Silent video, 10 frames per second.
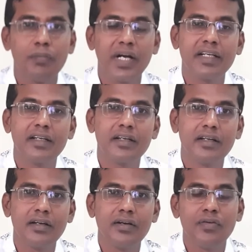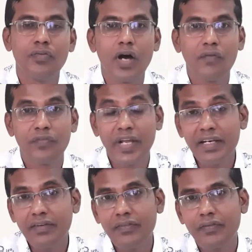But
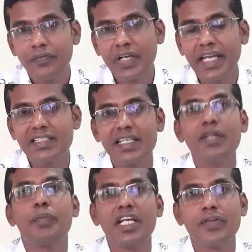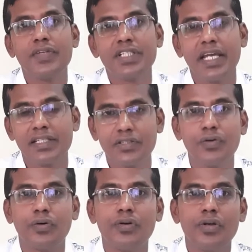when we can say the price of the share
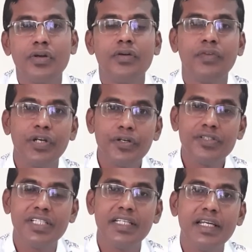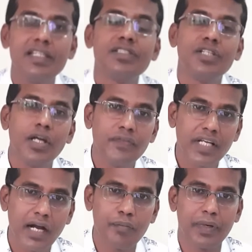is low, we need to see the history of
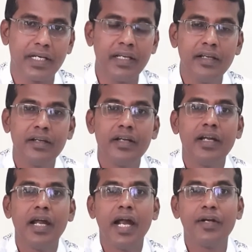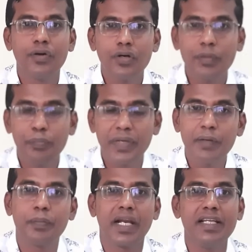the company and know the
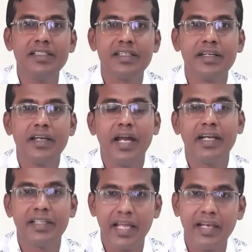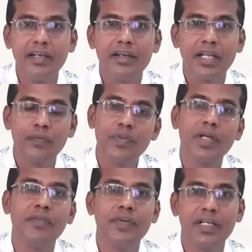peak price, and then if
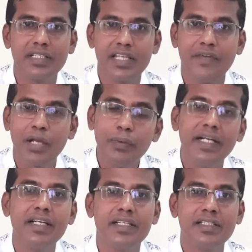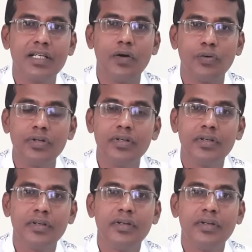it is available at a discount,